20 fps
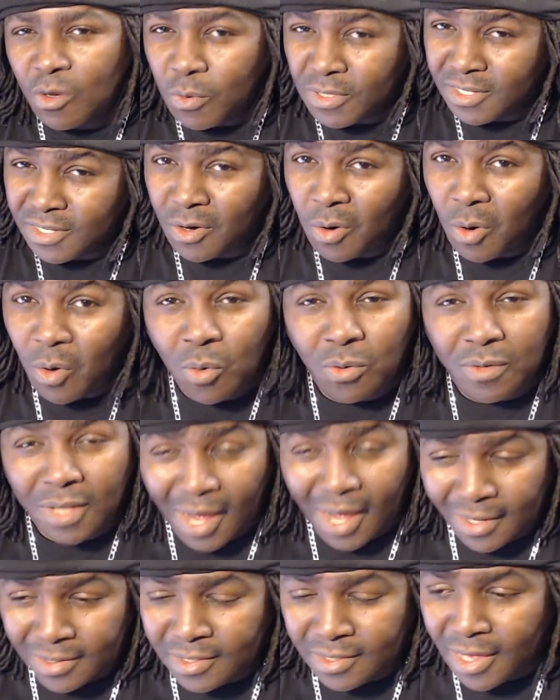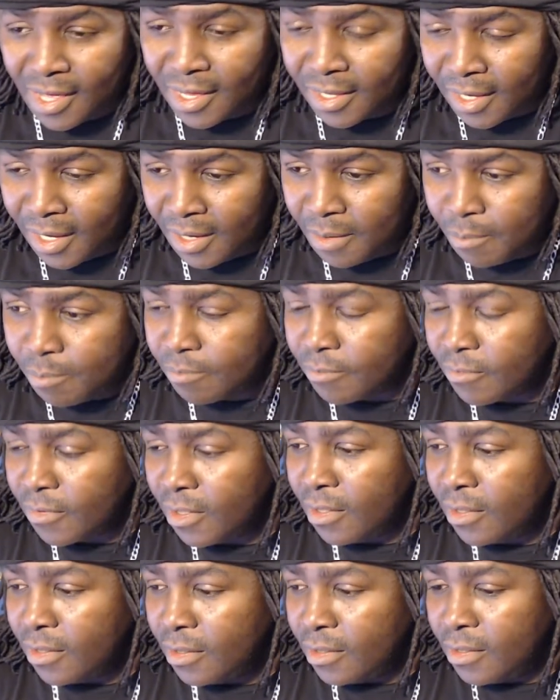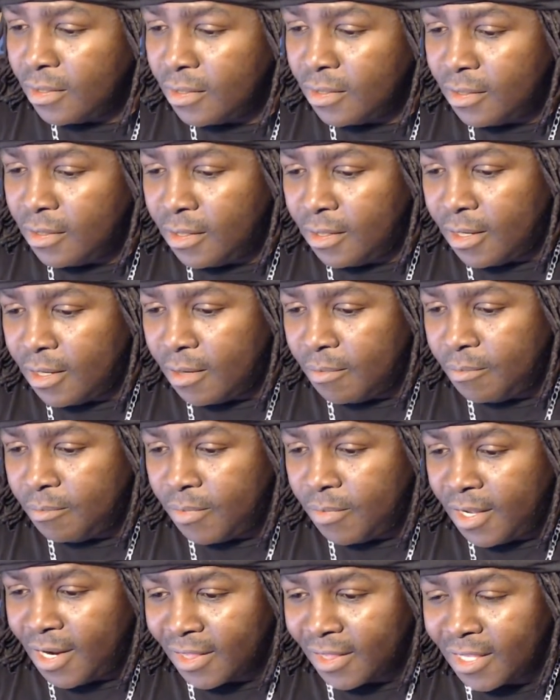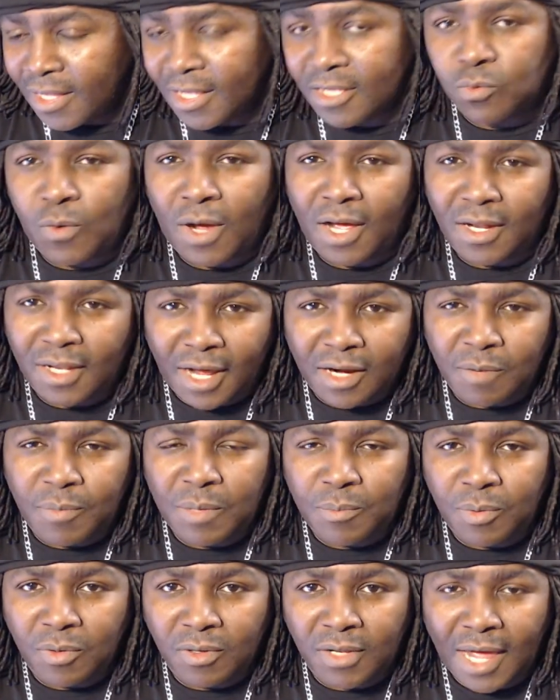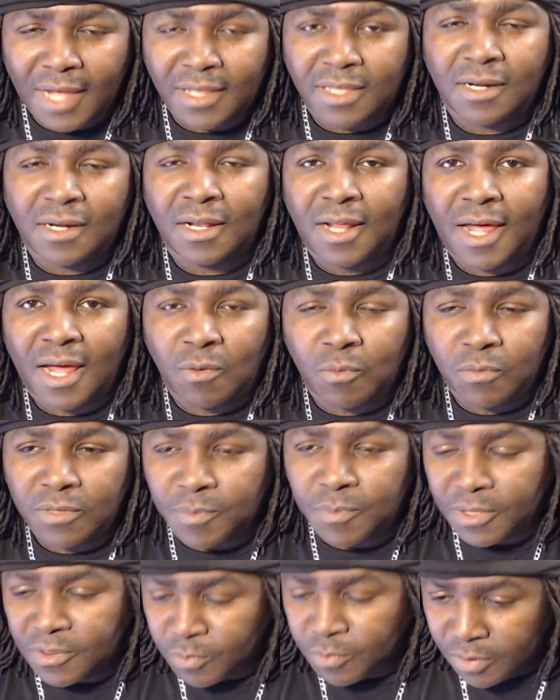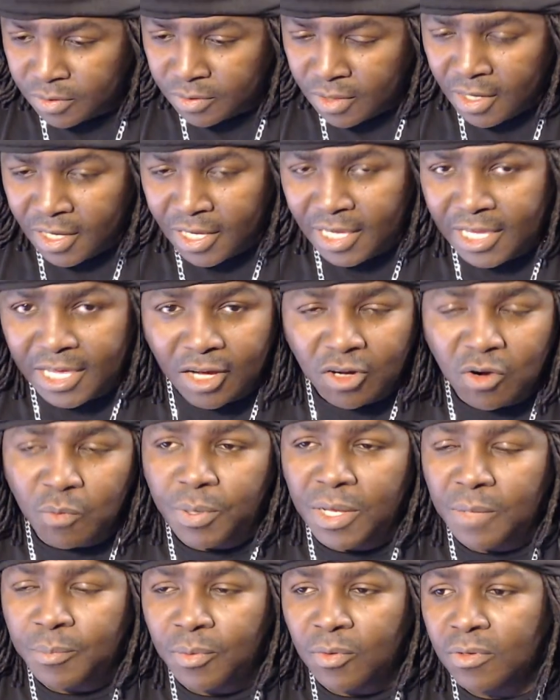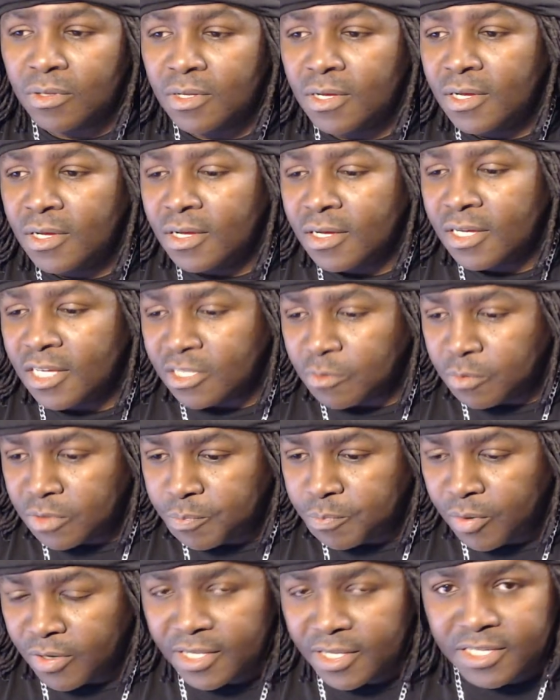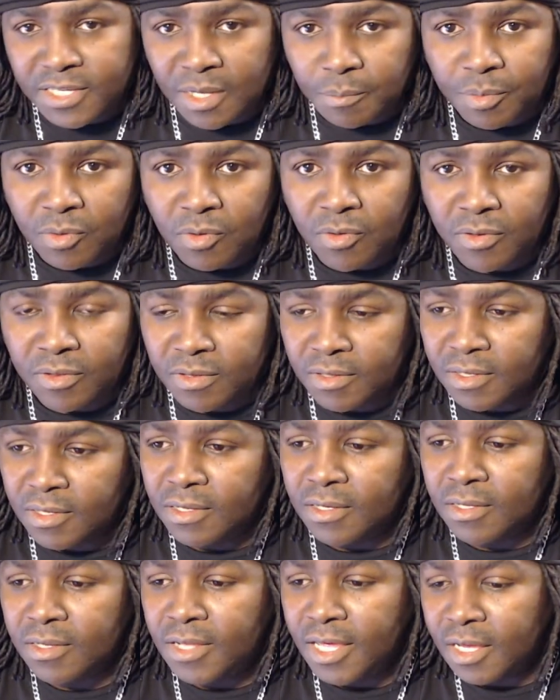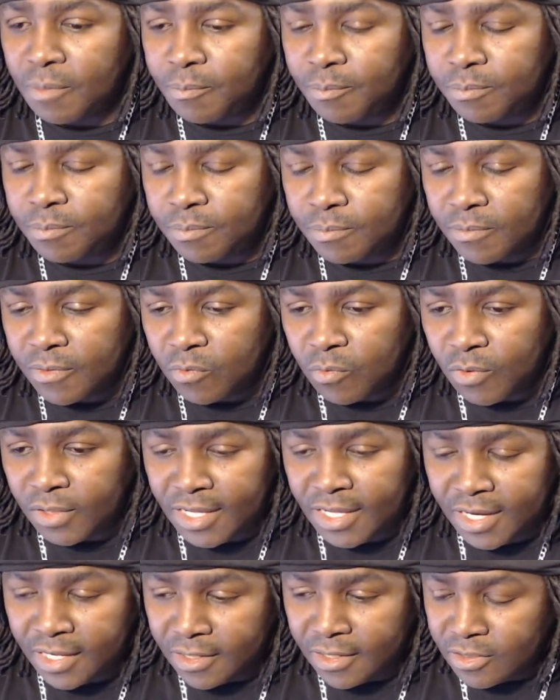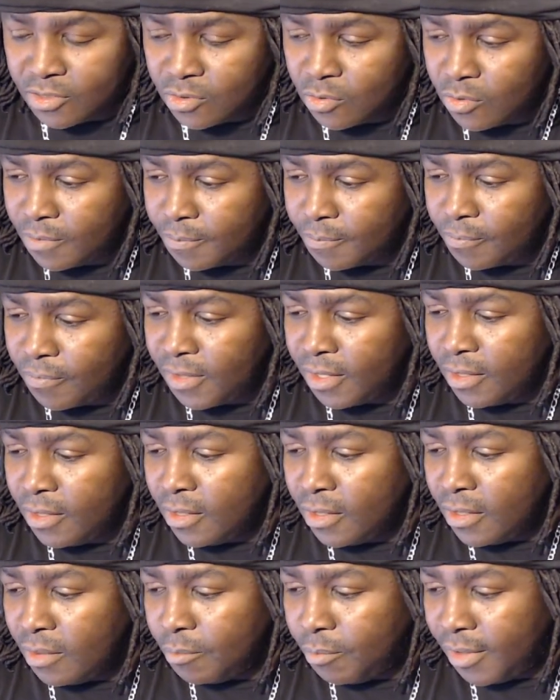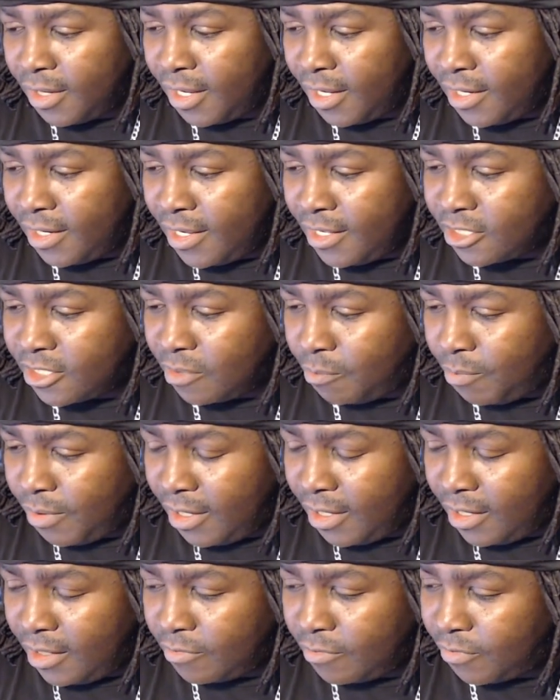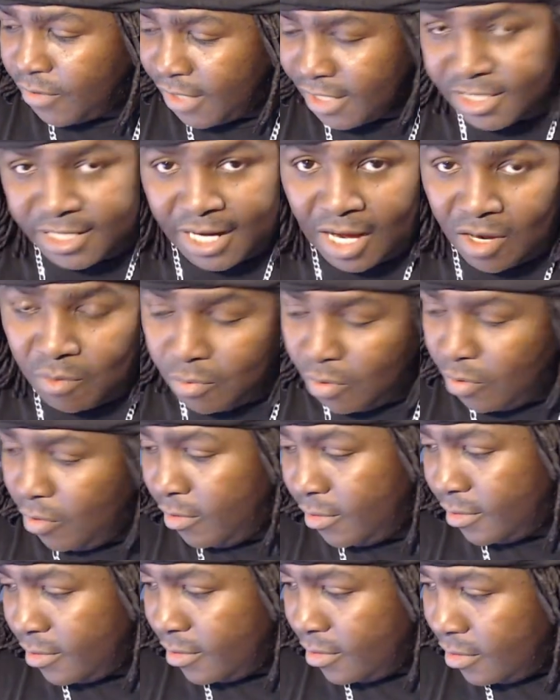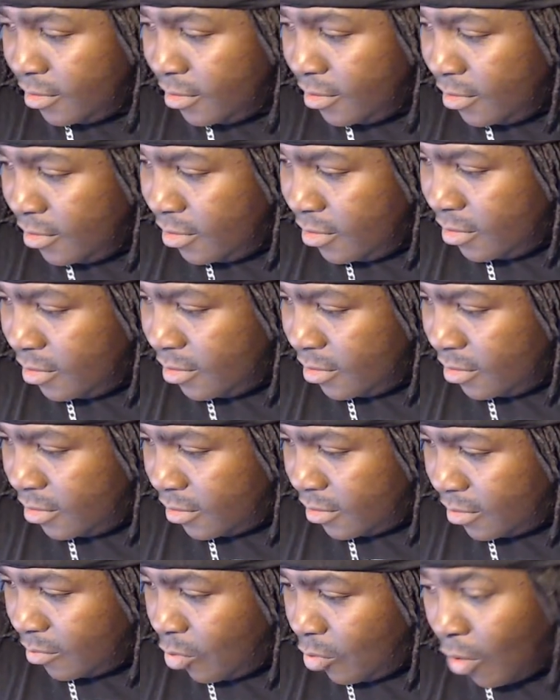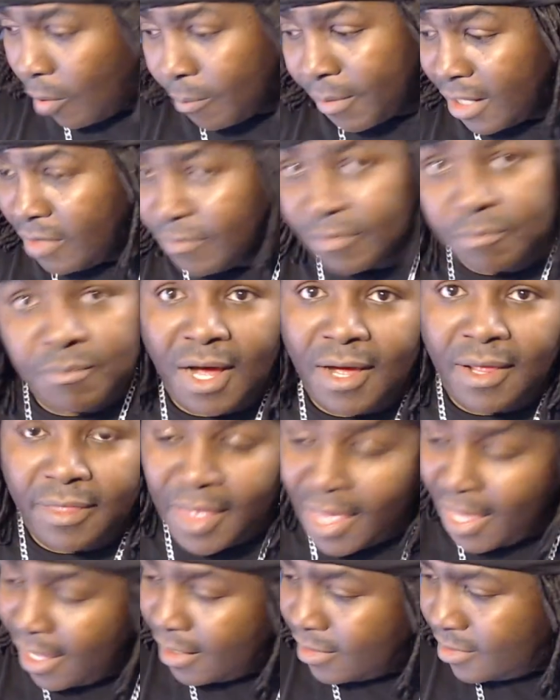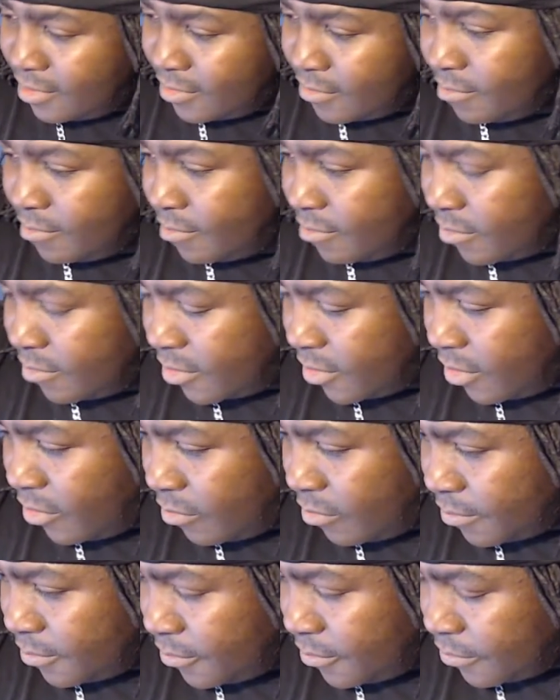wasn't a whole lot to that game. Um, and I think that's why a lot of people liked it a lot, especially younger people, because it was pretty simple and, and they can really get into it, but it needs to be fleshed out more, um, or I'm not even buying that. So,